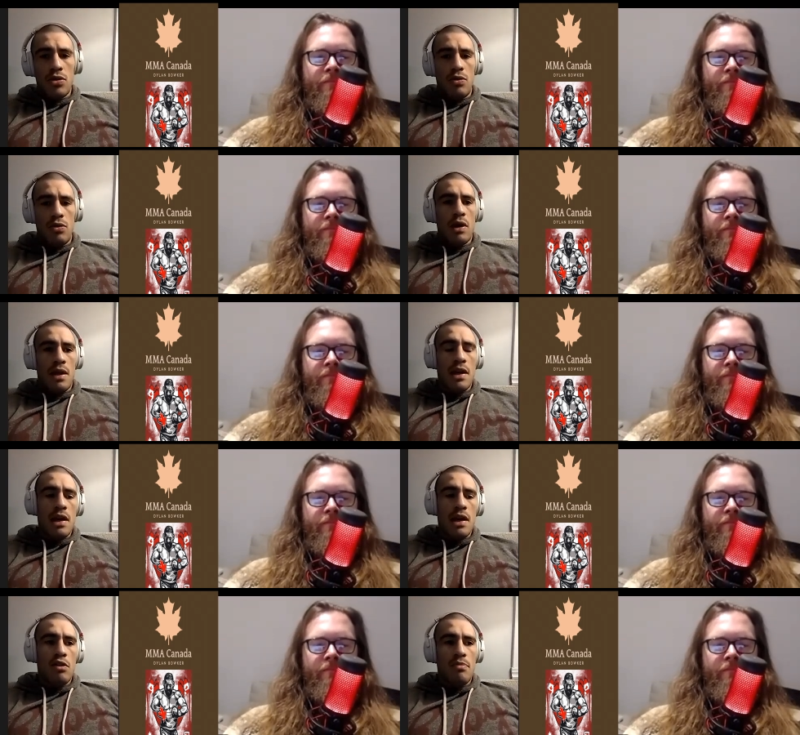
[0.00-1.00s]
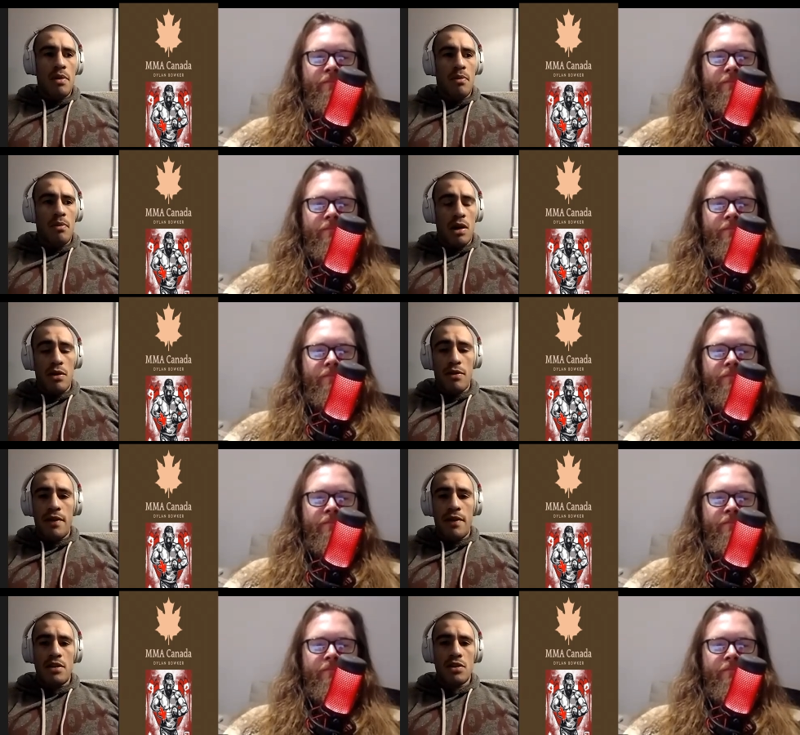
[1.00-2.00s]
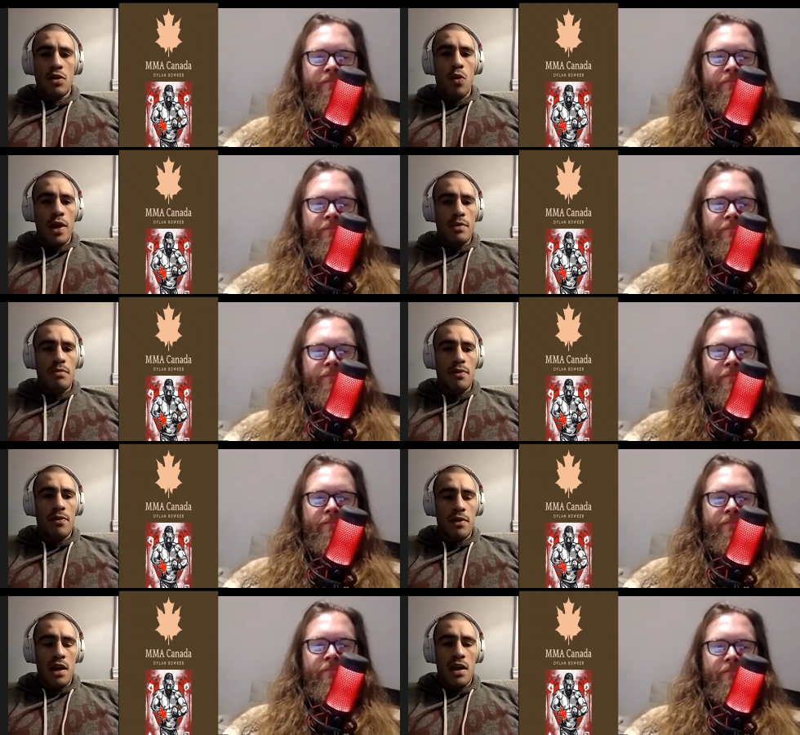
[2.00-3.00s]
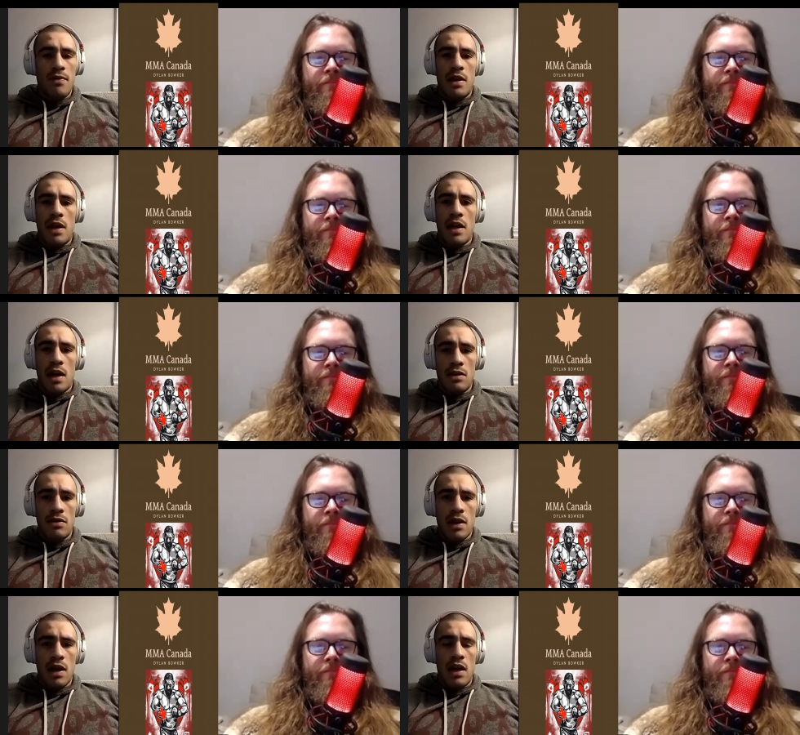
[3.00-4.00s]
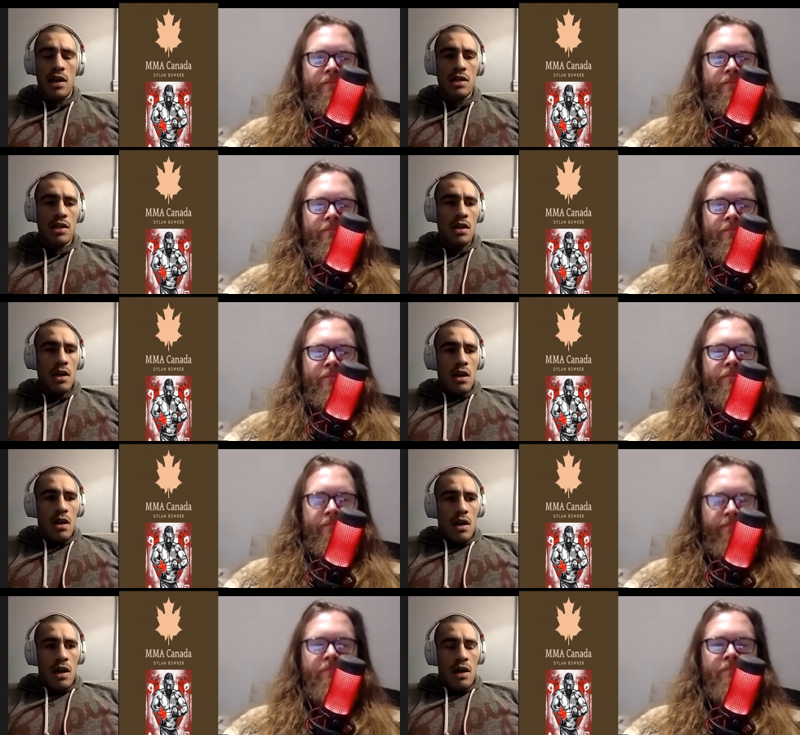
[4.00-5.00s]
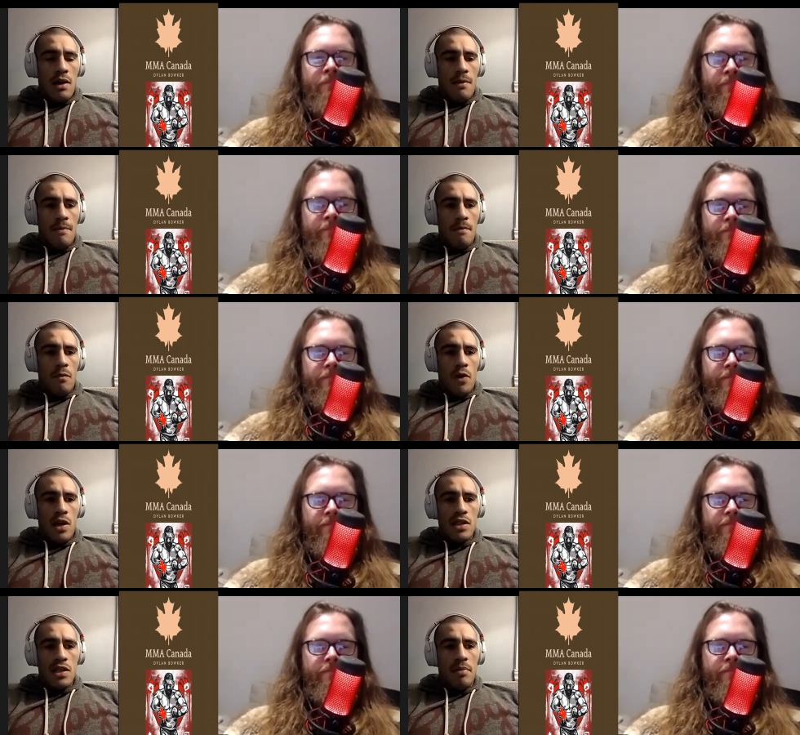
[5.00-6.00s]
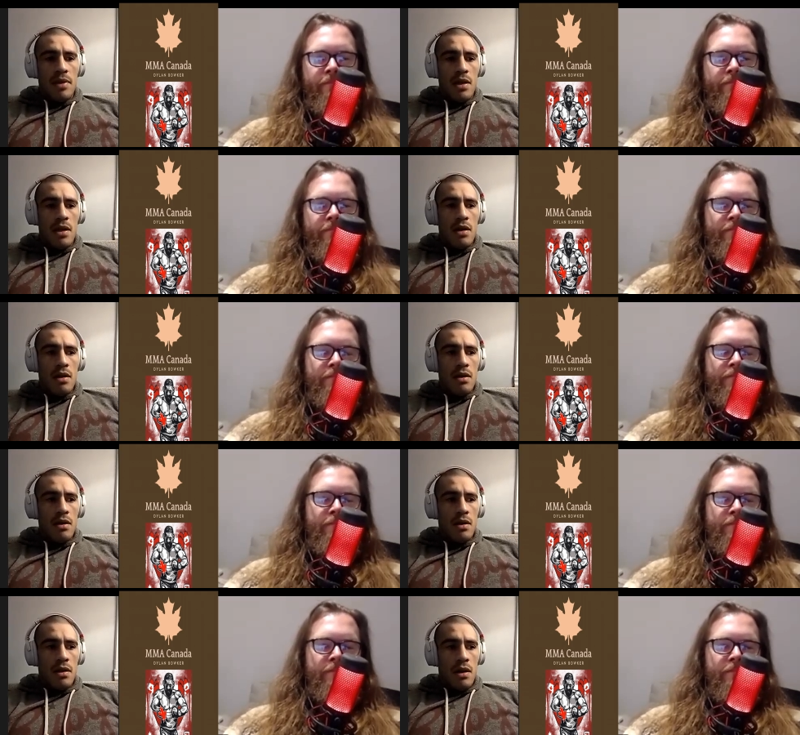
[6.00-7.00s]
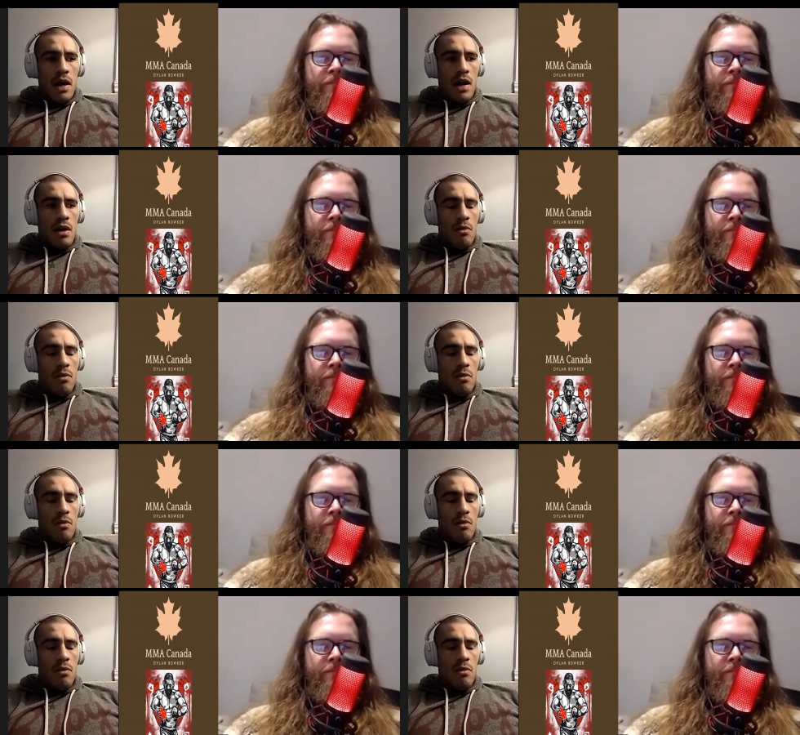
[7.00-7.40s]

Speaker 1: to do. I think a lot of people, a lot of fighters quit before they even get into the cage. Um, when I step in there, I